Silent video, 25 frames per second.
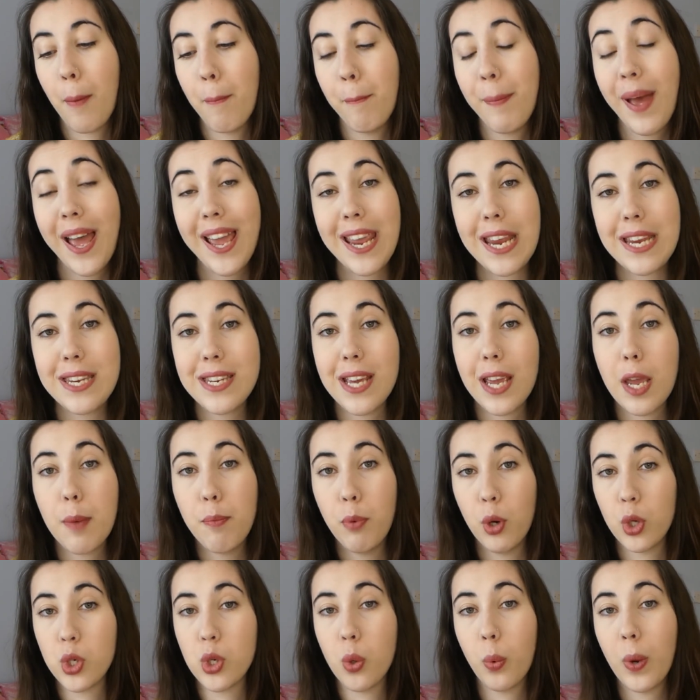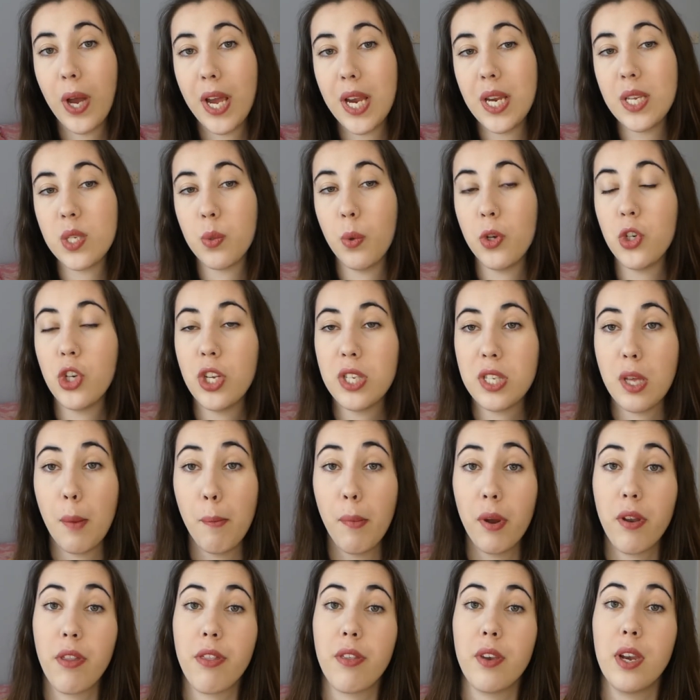payday putaways, which is a
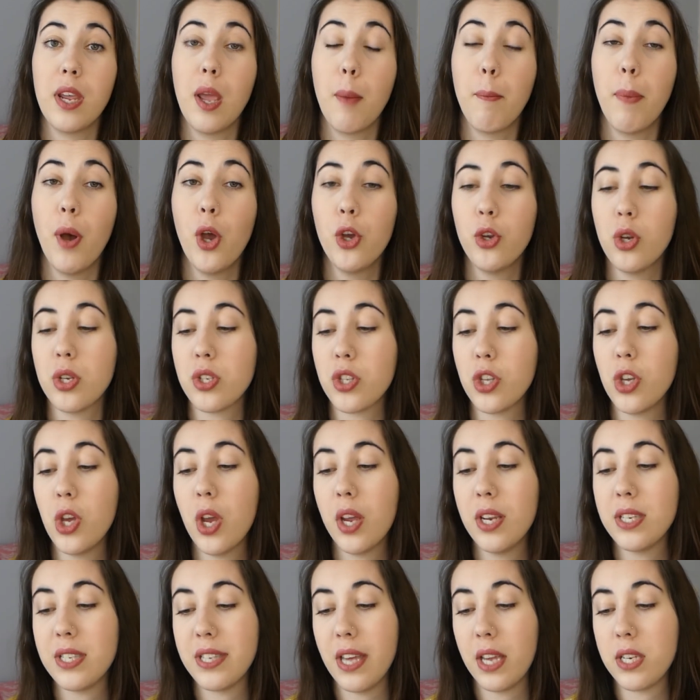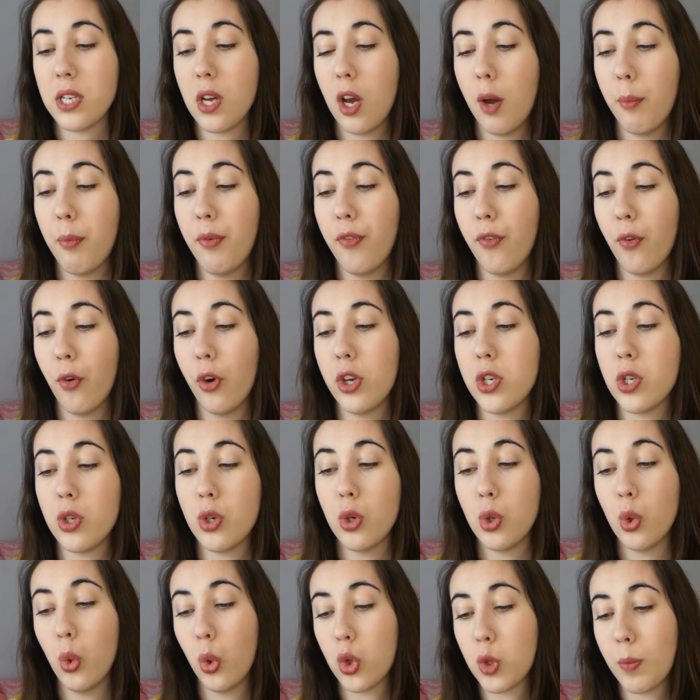monthly bonus that you can set up for it
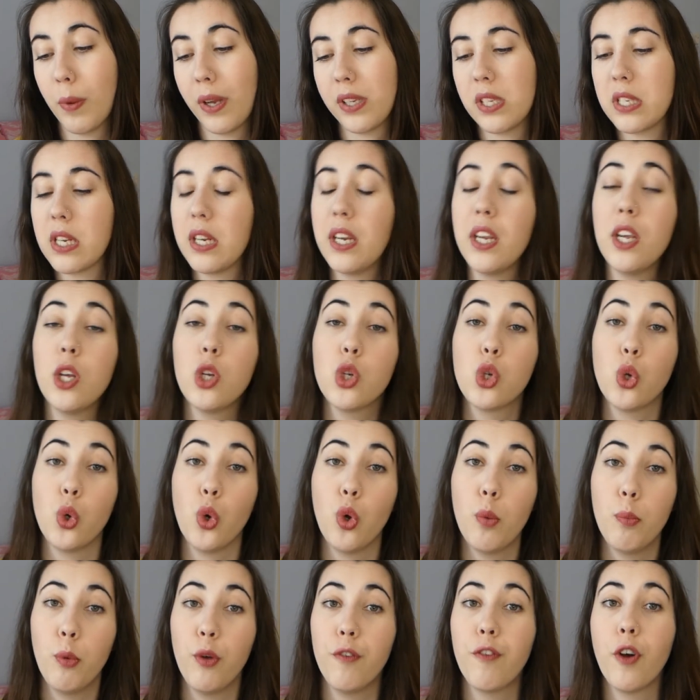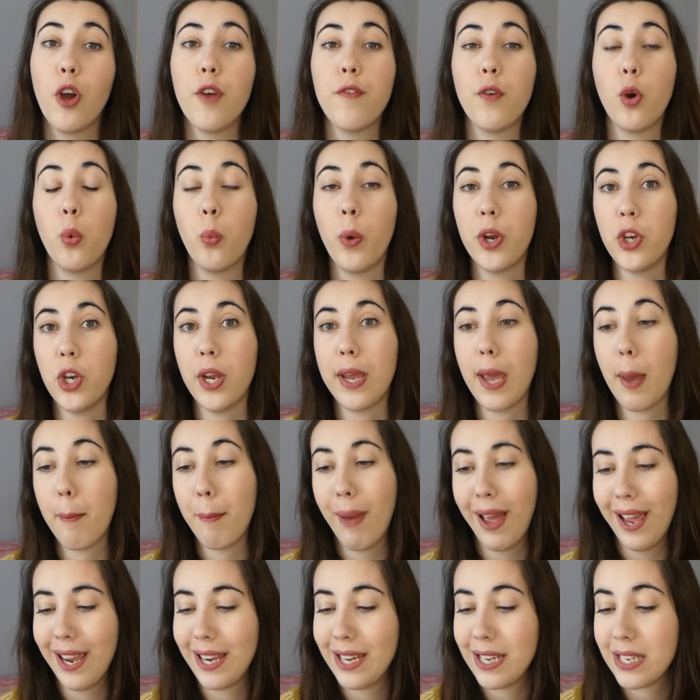automatically to move over when you get
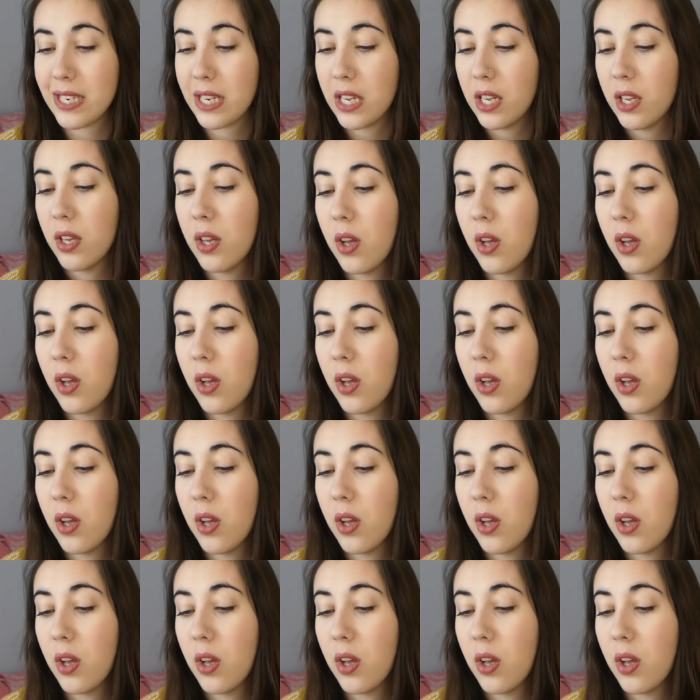paid.